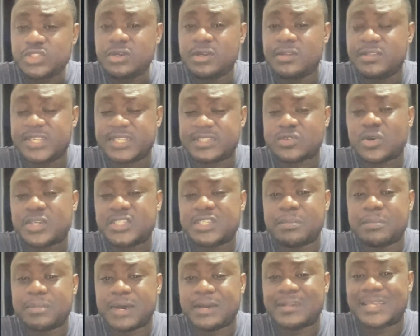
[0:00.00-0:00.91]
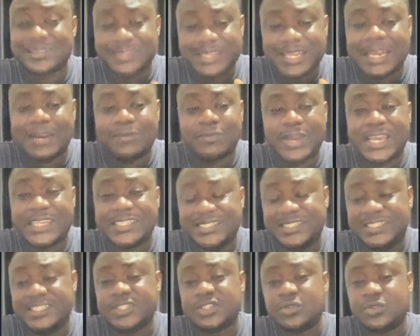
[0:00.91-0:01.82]
that talks about that where I
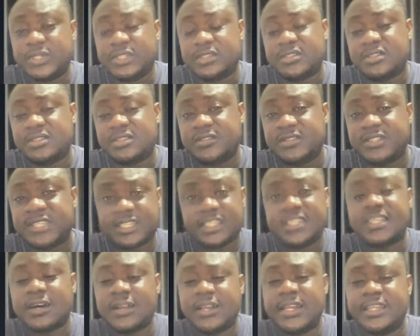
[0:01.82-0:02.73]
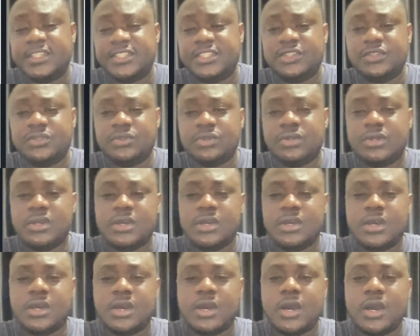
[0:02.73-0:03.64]
deal with technical SEO
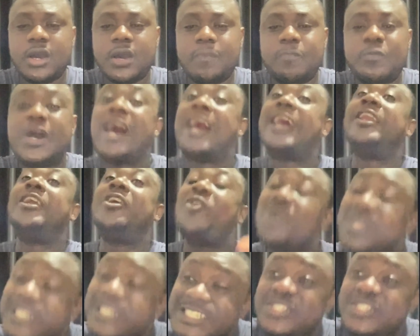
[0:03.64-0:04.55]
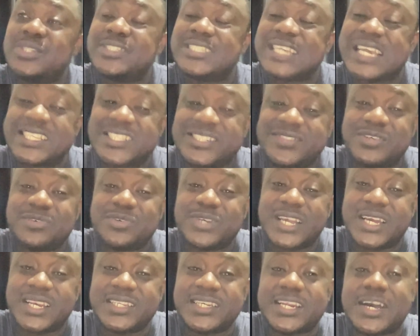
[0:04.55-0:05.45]
and audit your site
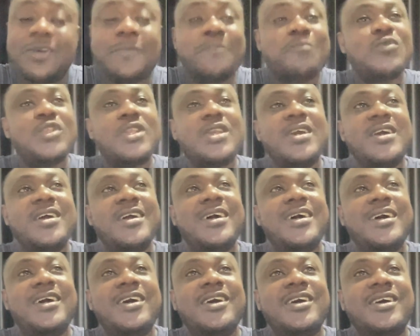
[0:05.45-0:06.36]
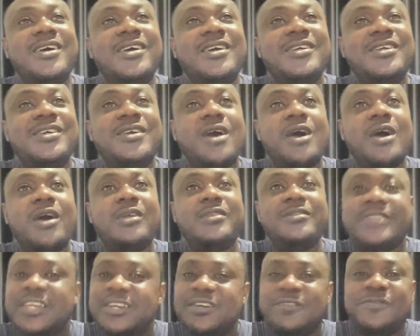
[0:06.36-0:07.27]
regularly. Now,
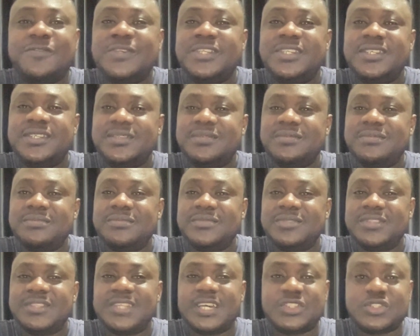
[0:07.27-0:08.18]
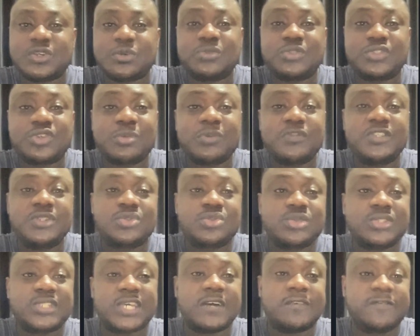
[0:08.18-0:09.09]
thankfully, there are some of these
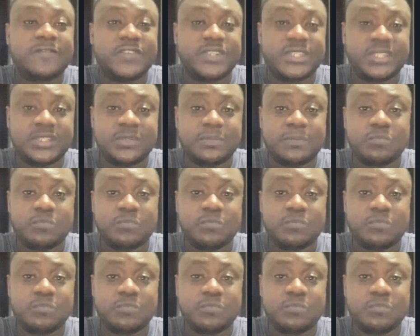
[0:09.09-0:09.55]
tools are free.